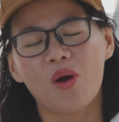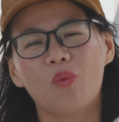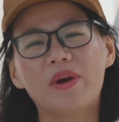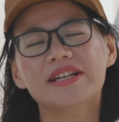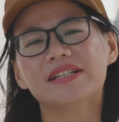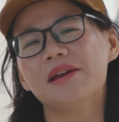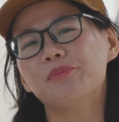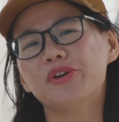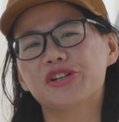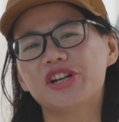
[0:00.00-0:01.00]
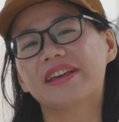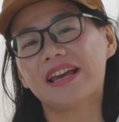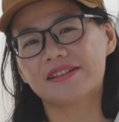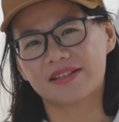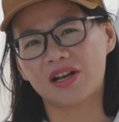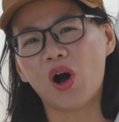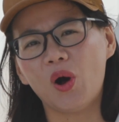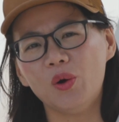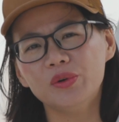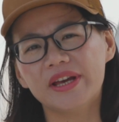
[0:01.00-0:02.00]
When the temperature gets
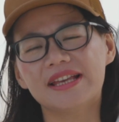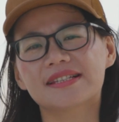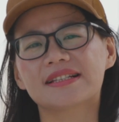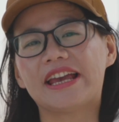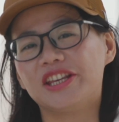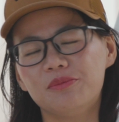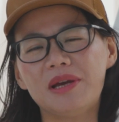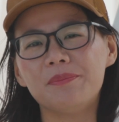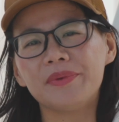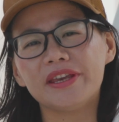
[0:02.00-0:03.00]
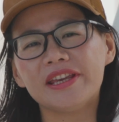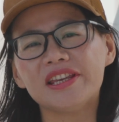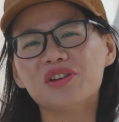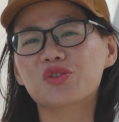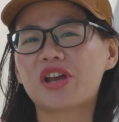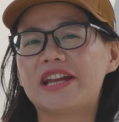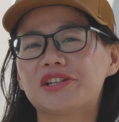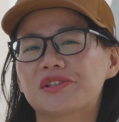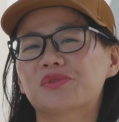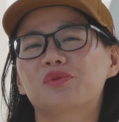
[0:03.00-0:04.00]
cold, it's like human being, you try
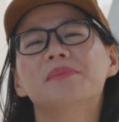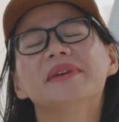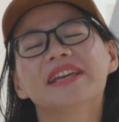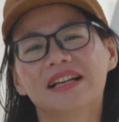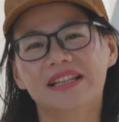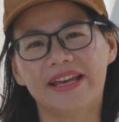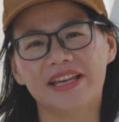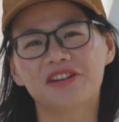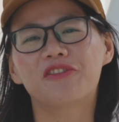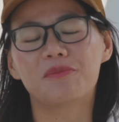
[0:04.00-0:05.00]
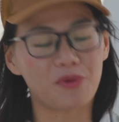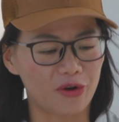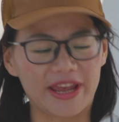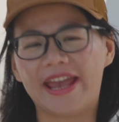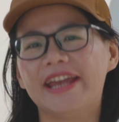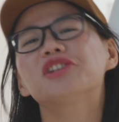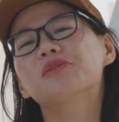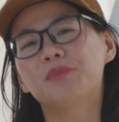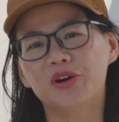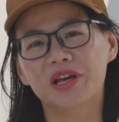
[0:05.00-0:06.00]
to swim in a lake from point A
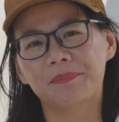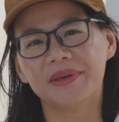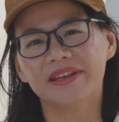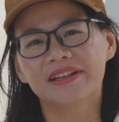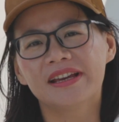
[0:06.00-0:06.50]
to point B.